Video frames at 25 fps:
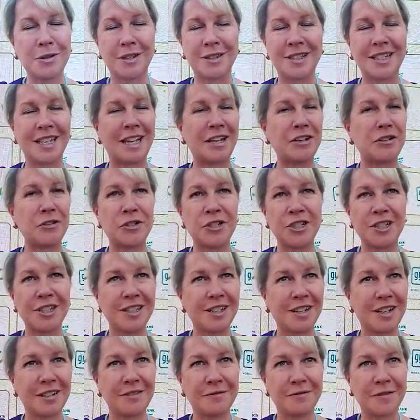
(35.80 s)
that the energy
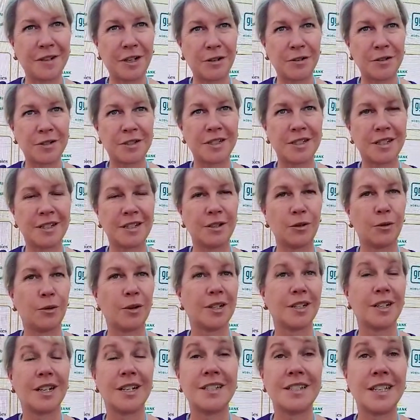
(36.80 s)
that I've felt, the
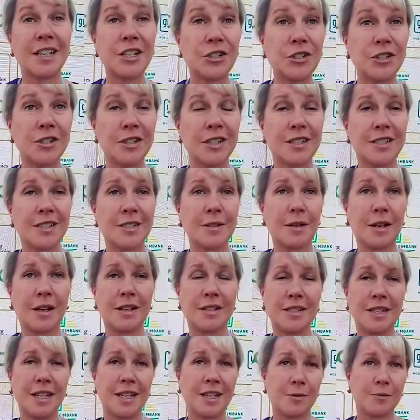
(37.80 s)
organization that's uh,
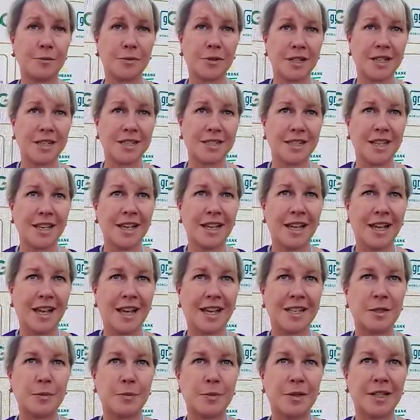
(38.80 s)
taken place,
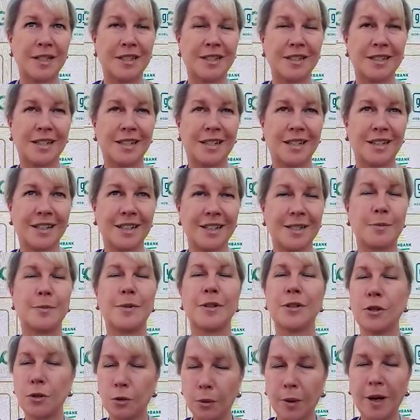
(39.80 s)
has been uh, has
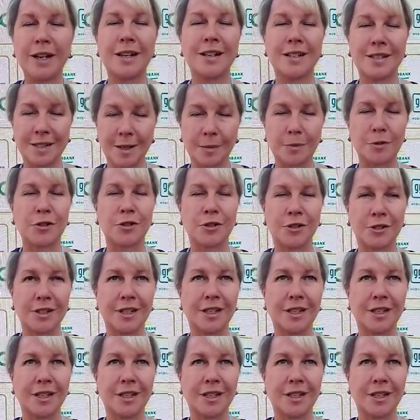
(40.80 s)
been quite exceptional.